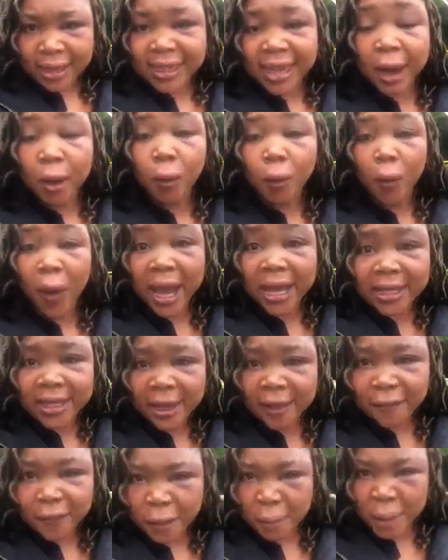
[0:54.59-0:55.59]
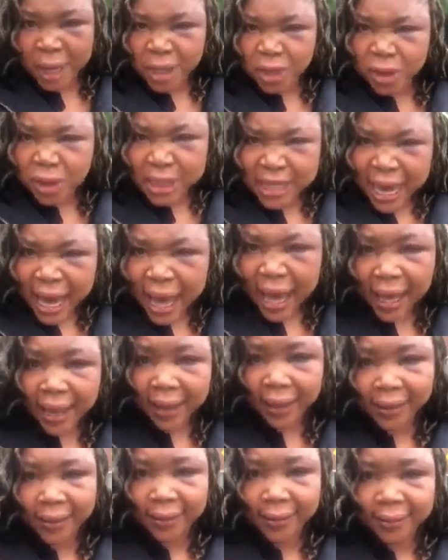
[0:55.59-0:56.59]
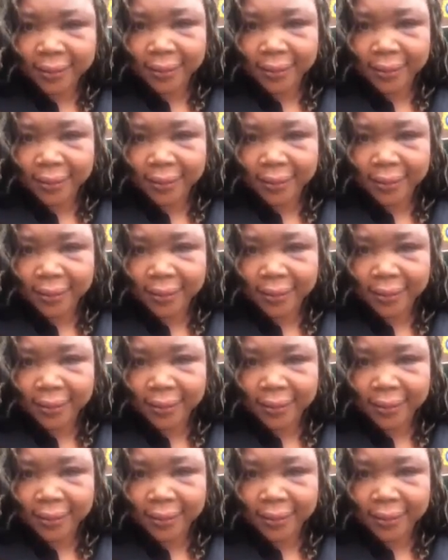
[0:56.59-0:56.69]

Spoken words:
They're waiting for me to die.